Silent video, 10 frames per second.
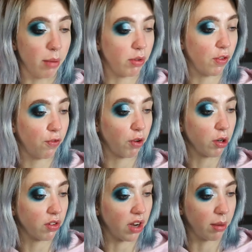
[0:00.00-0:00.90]
So
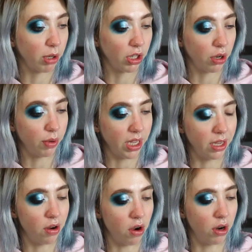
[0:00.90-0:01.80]
first I'm going to go
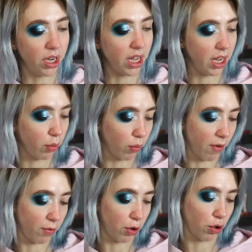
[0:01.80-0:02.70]
in on a
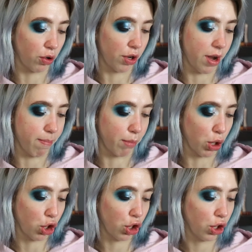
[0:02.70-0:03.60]
Rephr
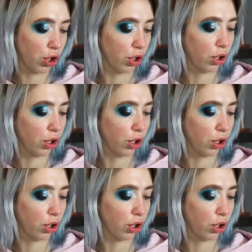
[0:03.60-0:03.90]
number